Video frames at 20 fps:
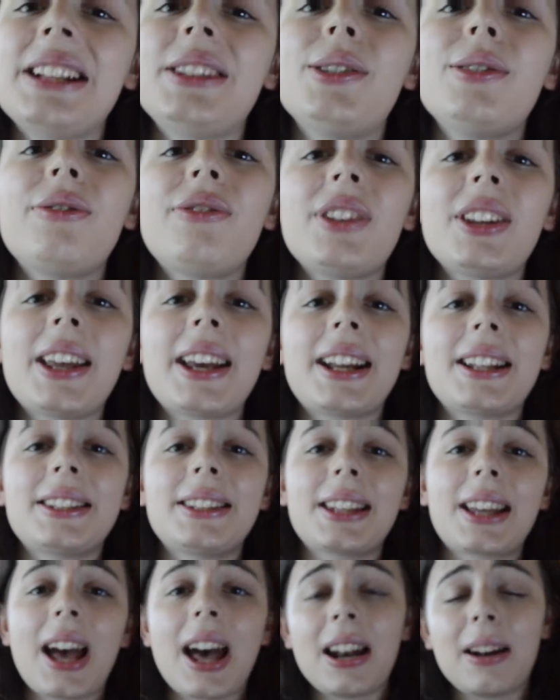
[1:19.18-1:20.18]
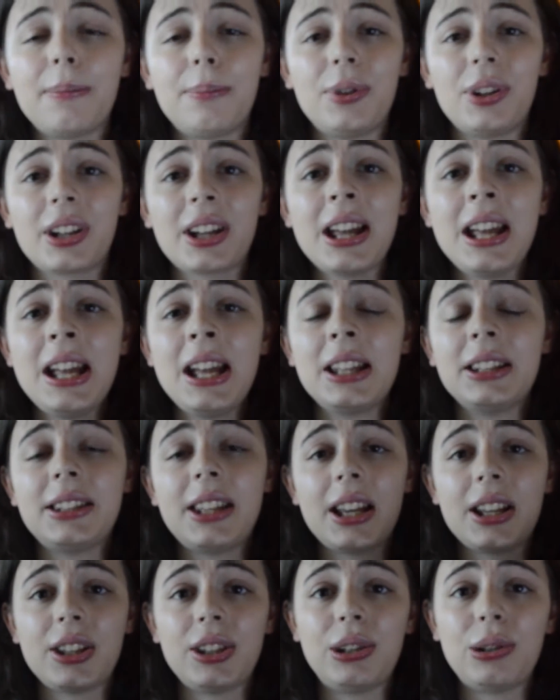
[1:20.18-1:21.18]
I do feel like it's the kind of book
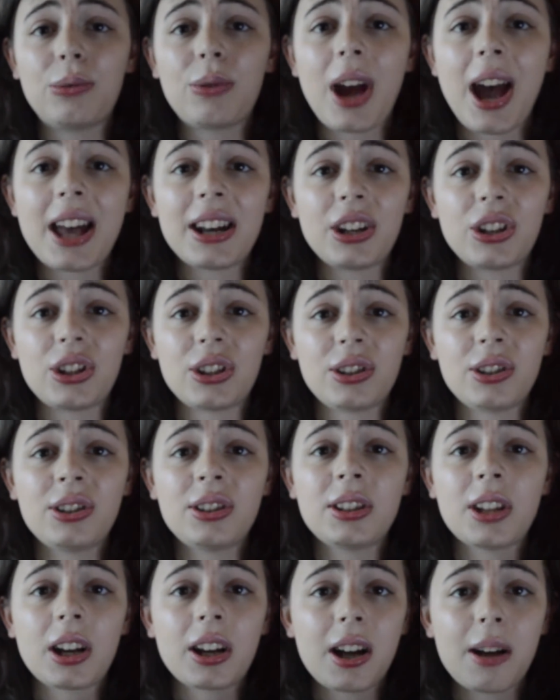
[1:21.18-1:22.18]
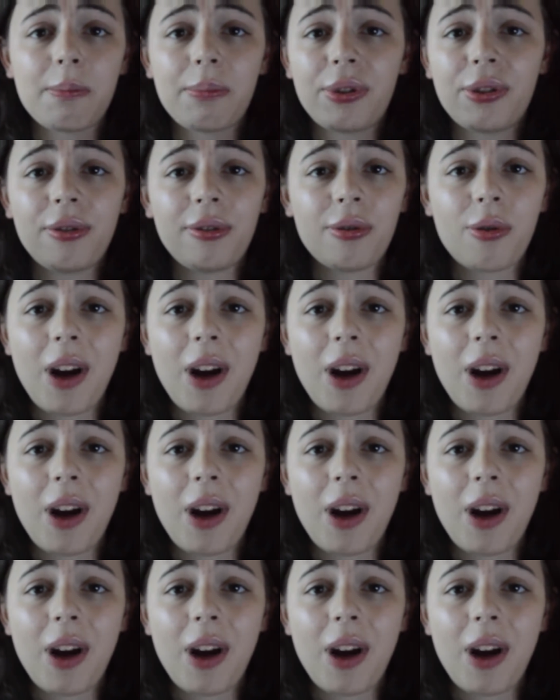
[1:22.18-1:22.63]
that you kind of just suck up through